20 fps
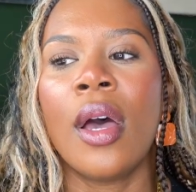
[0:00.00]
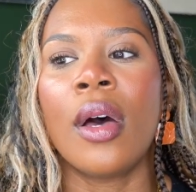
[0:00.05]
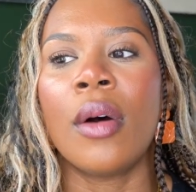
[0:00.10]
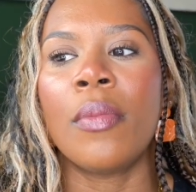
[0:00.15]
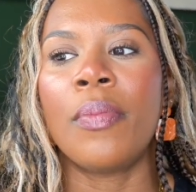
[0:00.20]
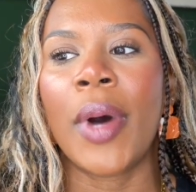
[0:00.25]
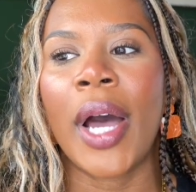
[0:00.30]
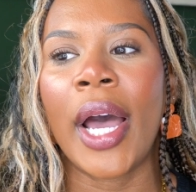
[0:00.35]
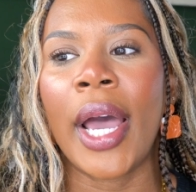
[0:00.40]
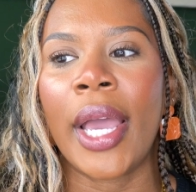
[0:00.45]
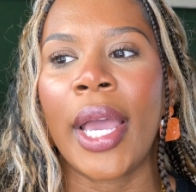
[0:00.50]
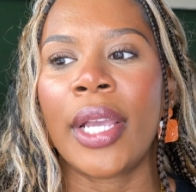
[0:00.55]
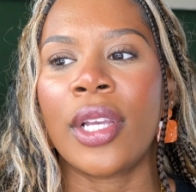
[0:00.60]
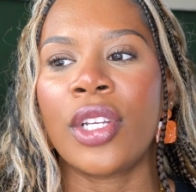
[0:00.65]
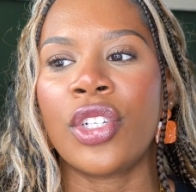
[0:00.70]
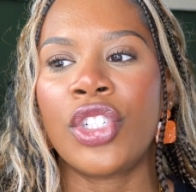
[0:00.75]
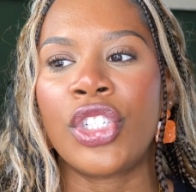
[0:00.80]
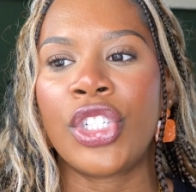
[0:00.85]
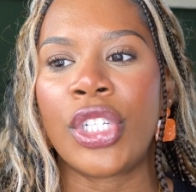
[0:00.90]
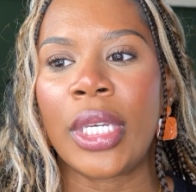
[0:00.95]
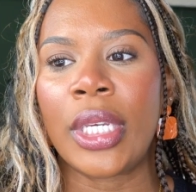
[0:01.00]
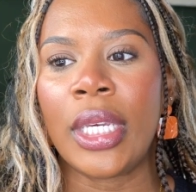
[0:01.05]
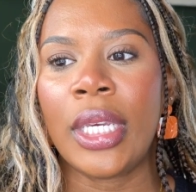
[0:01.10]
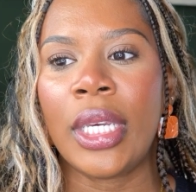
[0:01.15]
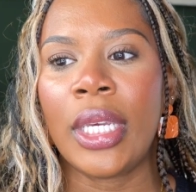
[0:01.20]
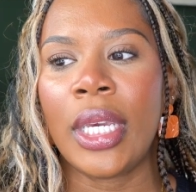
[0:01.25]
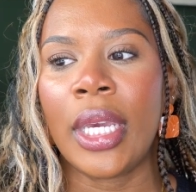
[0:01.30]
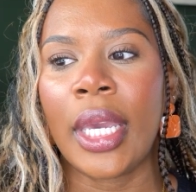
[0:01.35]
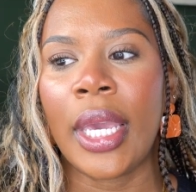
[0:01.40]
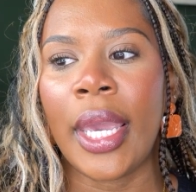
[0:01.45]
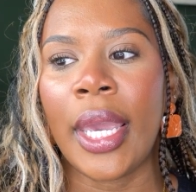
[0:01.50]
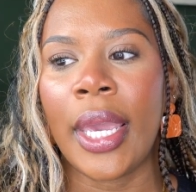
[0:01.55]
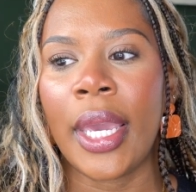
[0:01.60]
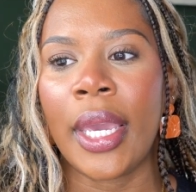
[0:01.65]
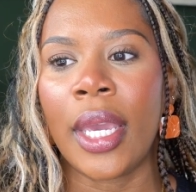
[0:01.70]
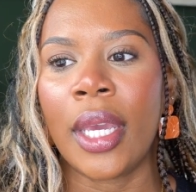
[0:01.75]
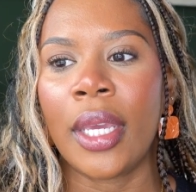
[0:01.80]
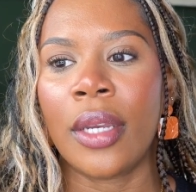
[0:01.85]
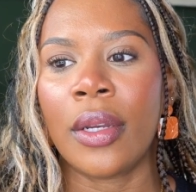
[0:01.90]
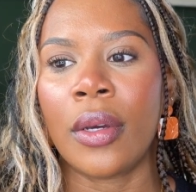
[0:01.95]
But she,
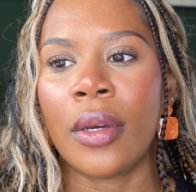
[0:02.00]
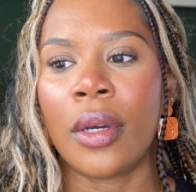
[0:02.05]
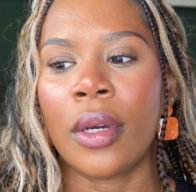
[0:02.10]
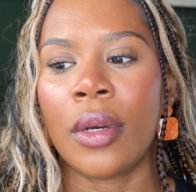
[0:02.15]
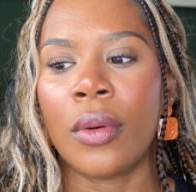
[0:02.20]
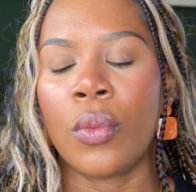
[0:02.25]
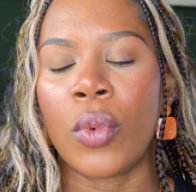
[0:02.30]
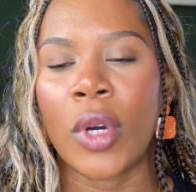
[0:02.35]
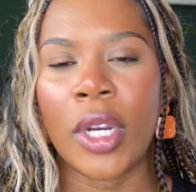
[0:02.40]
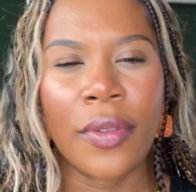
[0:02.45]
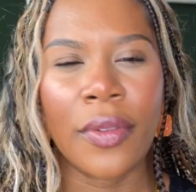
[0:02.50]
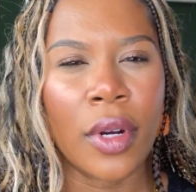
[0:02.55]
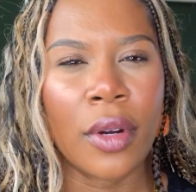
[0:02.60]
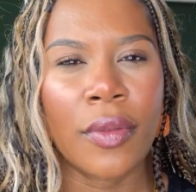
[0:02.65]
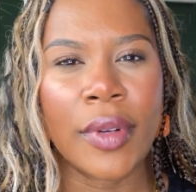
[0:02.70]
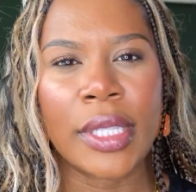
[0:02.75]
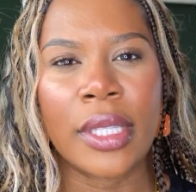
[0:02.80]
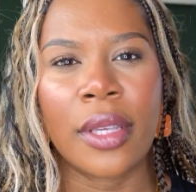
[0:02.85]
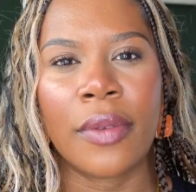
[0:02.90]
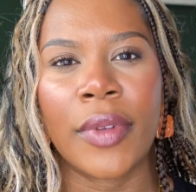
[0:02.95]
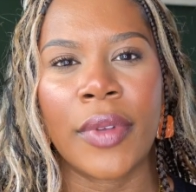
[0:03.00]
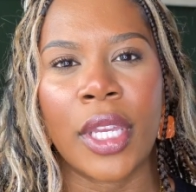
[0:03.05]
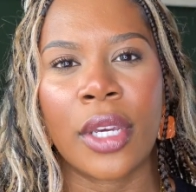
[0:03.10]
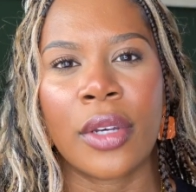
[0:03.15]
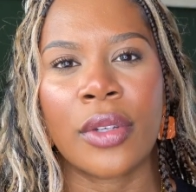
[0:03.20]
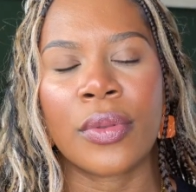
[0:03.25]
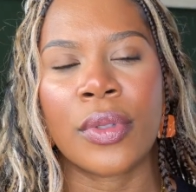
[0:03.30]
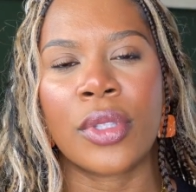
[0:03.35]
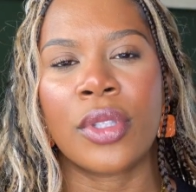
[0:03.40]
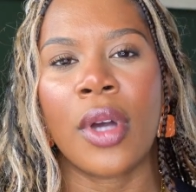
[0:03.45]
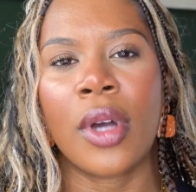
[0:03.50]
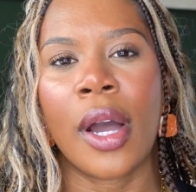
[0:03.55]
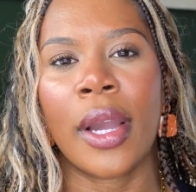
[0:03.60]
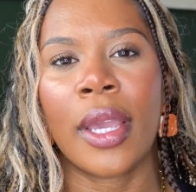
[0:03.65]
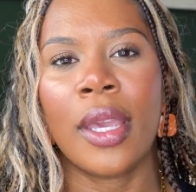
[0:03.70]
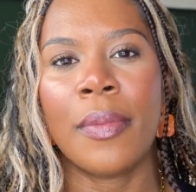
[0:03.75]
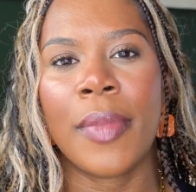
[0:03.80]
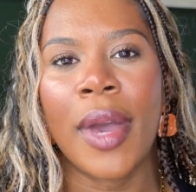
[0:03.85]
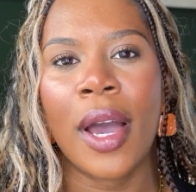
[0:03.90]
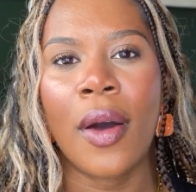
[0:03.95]
in one of her recent videos, was
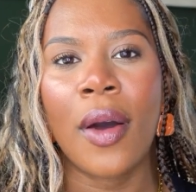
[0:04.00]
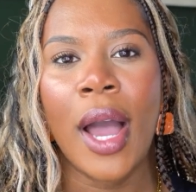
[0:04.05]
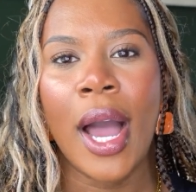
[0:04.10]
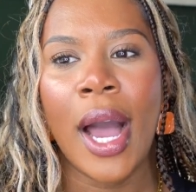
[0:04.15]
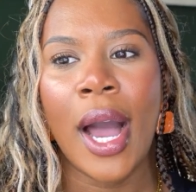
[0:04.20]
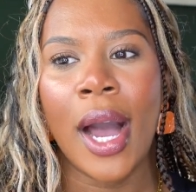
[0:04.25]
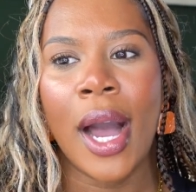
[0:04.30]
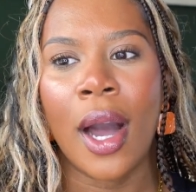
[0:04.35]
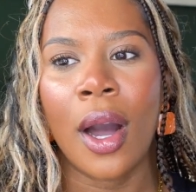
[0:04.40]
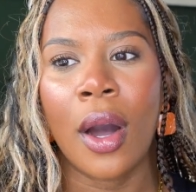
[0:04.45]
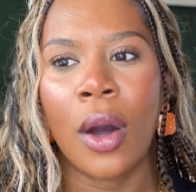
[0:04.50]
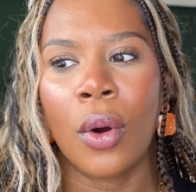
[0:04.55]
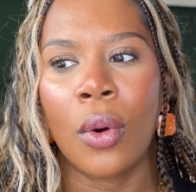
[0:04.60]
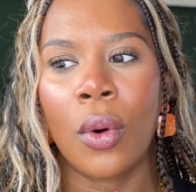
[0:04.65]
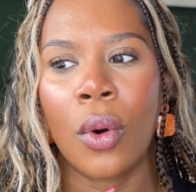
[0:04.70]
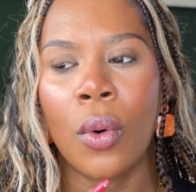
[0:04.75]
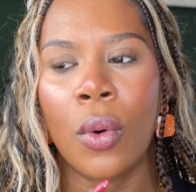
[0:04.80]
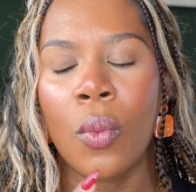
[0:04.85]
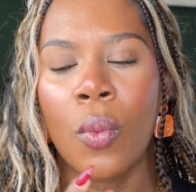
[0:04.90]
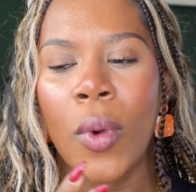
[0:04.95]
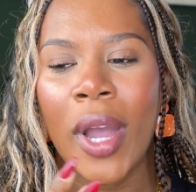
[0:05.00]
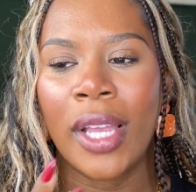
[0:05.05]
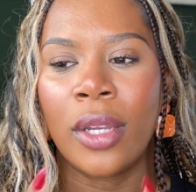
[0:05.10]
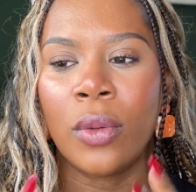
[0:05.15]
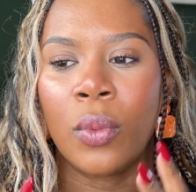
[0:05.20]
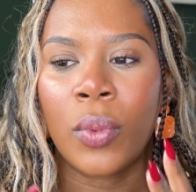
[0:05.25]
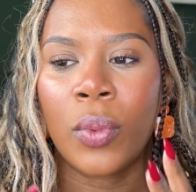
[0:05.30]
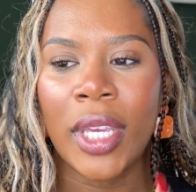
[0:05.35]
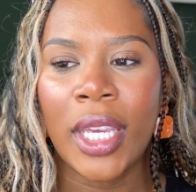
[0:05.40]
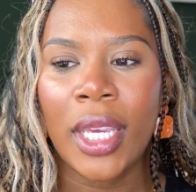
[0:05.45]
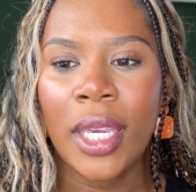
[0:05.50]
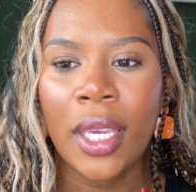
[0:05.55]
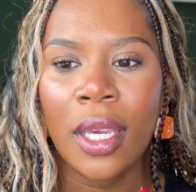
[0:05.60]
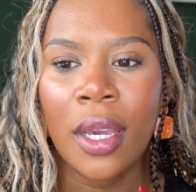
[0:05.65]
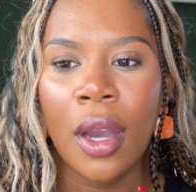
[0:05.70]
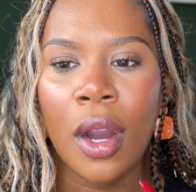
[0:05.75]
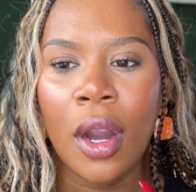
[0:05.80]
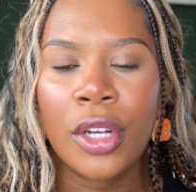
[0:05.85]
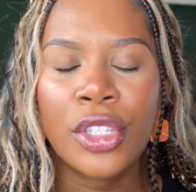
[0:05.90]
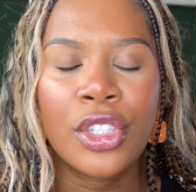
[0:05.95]
talking about how when
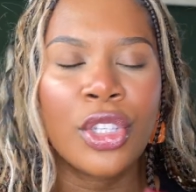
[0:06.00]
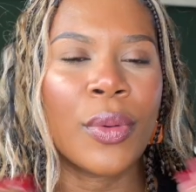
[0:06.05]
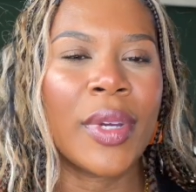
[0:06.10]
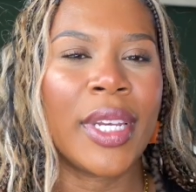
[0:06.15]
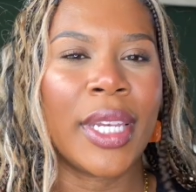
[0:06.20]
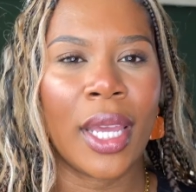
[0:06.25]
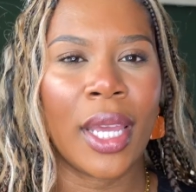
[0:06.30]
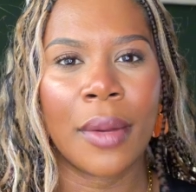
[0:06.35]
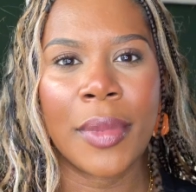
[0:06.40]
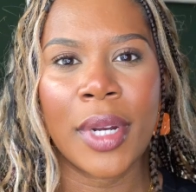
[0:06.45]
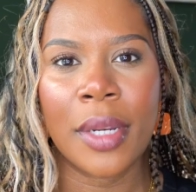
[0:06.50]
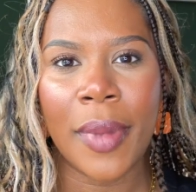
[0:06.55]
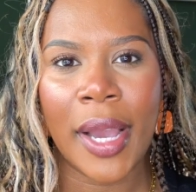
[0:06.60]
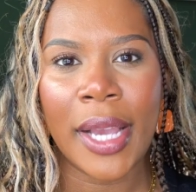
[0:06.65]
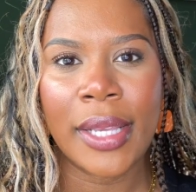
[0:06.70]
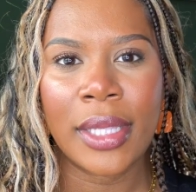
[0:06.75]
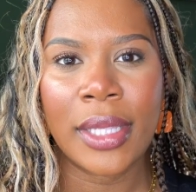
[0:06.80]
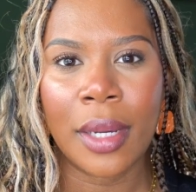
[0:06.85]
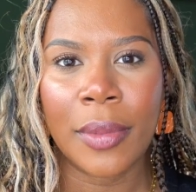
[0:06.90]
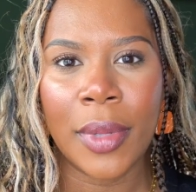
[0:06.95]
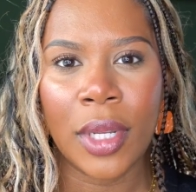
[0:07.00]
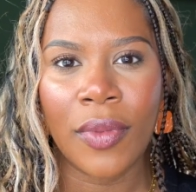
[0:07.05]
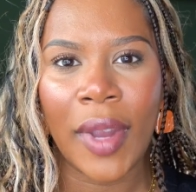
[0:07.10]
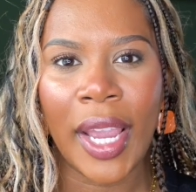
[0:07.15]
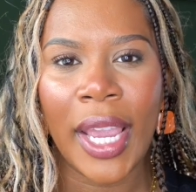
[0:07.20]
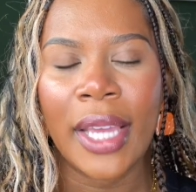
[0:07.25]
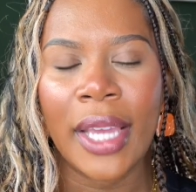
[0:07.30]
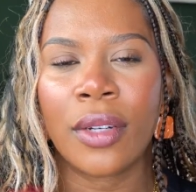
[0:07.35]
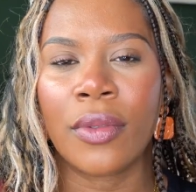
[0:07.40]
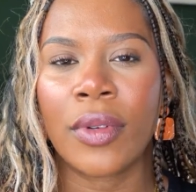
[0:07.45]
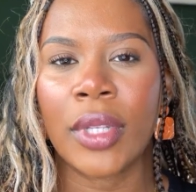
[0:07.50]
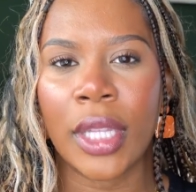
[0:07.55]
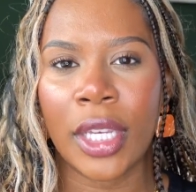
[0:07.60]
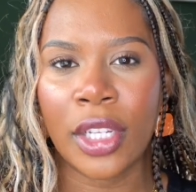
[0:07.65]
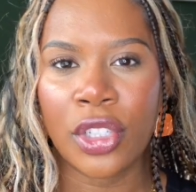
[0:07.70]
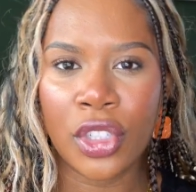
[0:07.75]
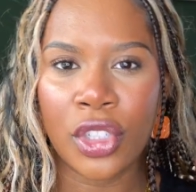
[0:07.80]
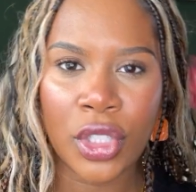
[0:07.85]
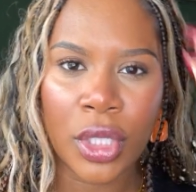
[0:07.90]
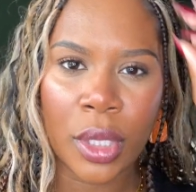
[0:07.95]
we are so enamored by someone, right, in a
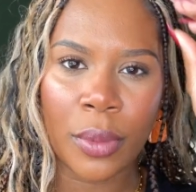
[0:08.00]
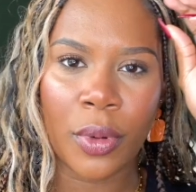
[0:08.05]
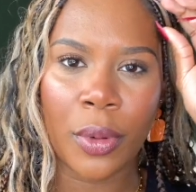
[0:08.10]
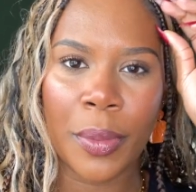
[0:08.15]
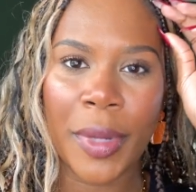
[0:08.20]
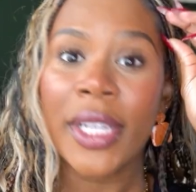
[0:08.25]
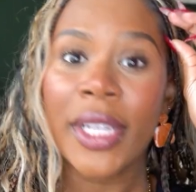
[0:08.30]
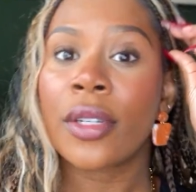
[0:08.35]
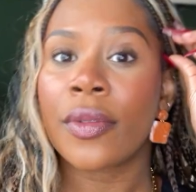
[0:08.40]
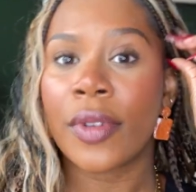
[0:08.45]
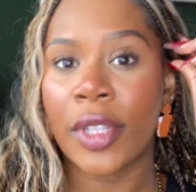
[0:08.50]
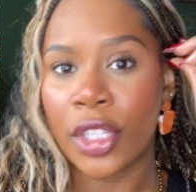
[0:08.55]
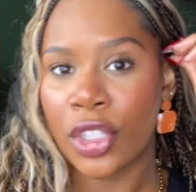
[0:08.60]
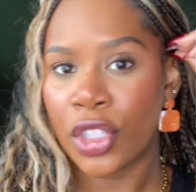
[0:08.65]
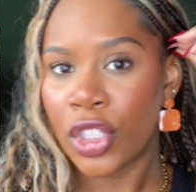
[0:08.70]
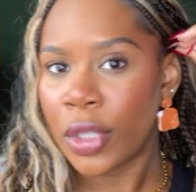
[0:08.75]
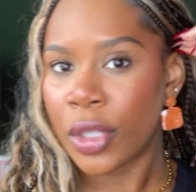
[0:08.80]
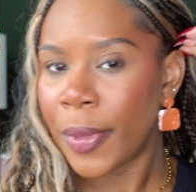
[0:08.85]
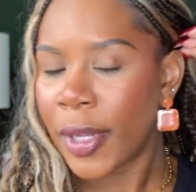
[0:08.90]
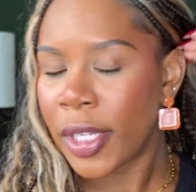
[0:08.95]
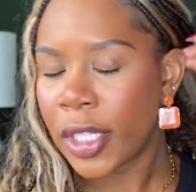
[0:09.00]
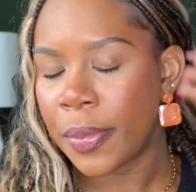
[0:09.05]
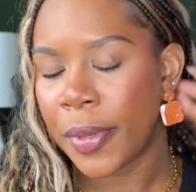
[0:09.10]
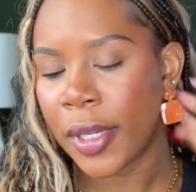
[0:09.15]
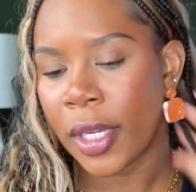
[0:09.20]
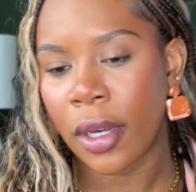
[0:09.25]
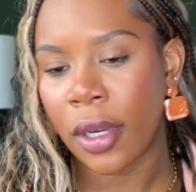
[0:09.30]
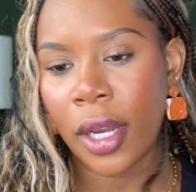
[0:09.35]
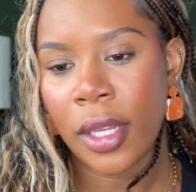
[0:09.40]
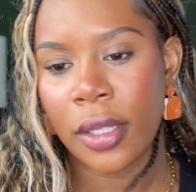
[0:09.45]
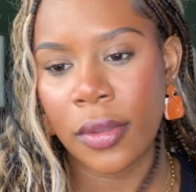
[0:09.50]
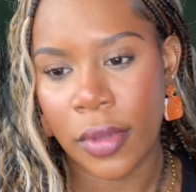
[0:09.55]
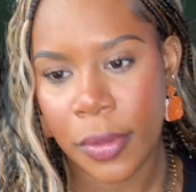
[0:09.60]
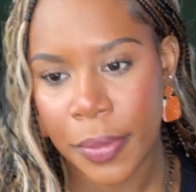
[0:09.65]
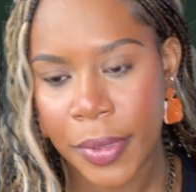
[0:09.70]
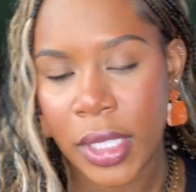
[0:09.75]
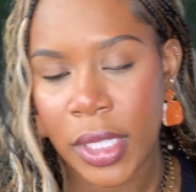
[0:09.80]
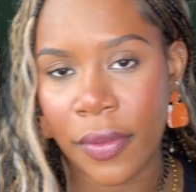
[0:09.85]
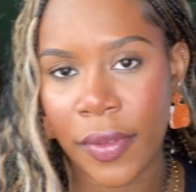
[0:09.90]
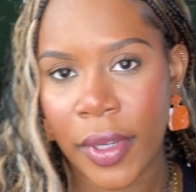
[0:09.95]
relationship, romantic relationship, I'll speak on
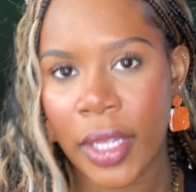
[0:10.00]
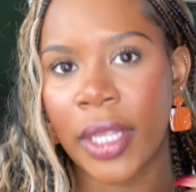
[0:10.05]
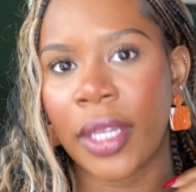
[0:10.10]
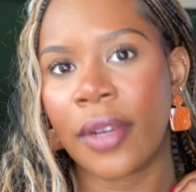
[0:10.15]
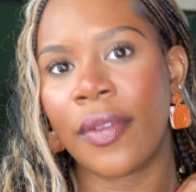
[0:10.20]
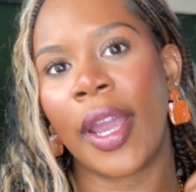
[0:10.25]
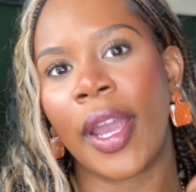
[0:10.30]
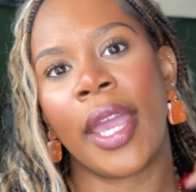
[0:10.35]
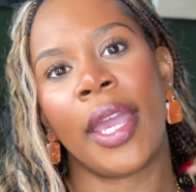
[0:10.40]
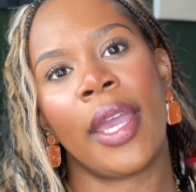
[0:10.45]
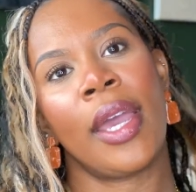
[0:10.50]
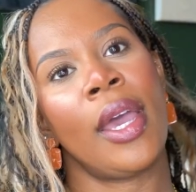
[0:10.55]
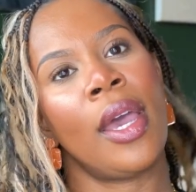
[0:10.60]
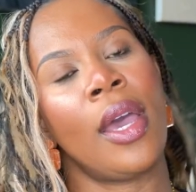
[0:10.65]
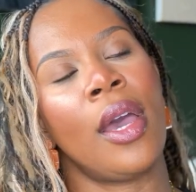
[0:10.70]
specifically, right?